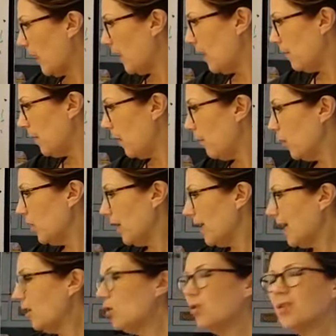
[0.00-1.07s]
But
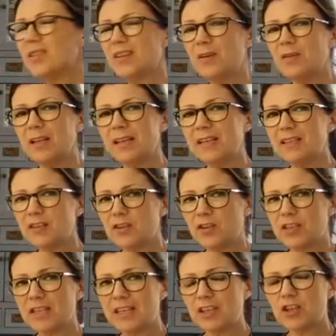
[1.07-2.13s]
it can also lead to
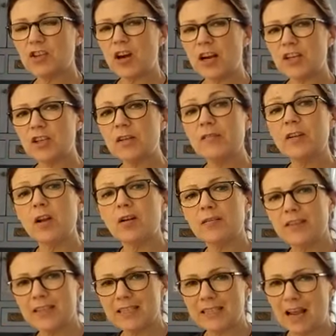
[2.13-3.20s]
just the extraction of a lot
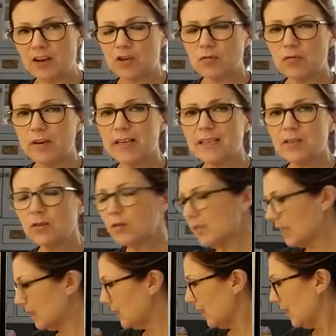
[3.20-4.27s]
of its natural
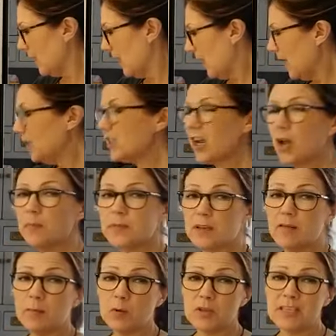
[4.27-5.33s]
resources in terms
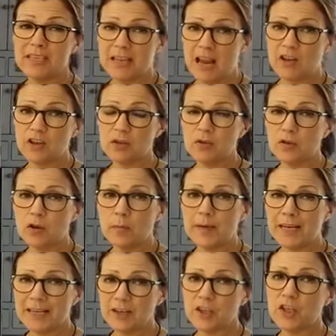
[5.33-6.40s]
of multinationals
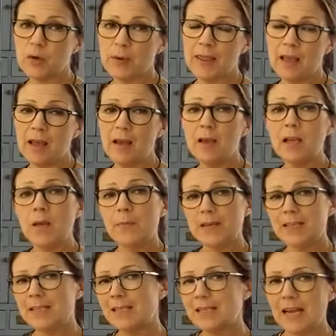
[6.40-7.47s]
coming in and doing that
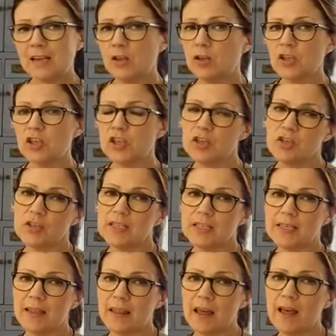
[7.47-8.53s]
because the technology just
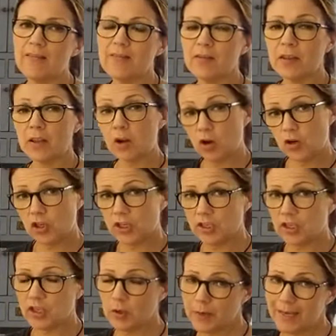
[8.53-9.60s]
isn't there for the countries
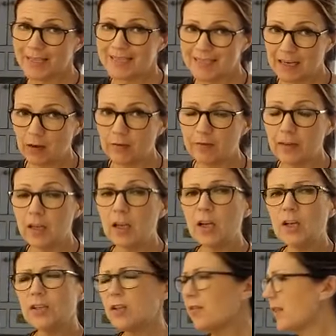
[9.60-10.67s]
to do it itself.
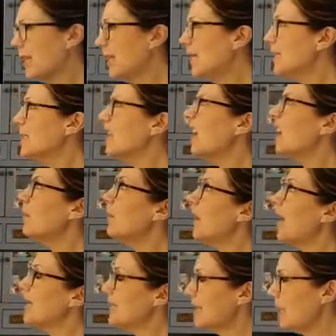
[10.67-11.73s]
So these
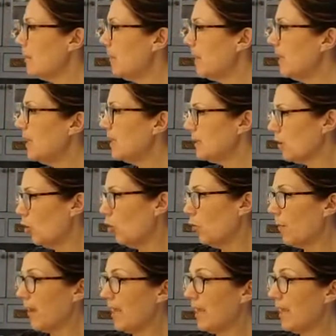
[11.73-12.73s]
SAPs or